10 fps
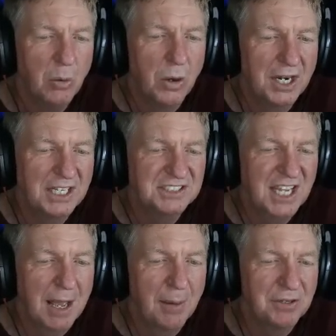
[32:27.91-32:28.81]
What has
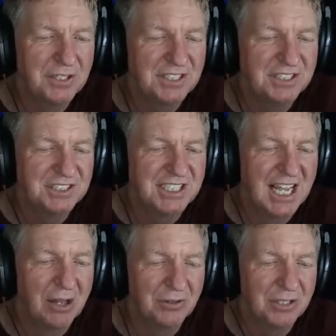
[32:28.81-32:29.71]
happened is
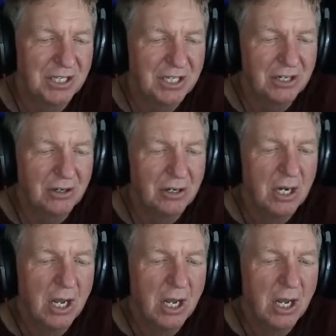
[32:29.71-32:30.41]
down here.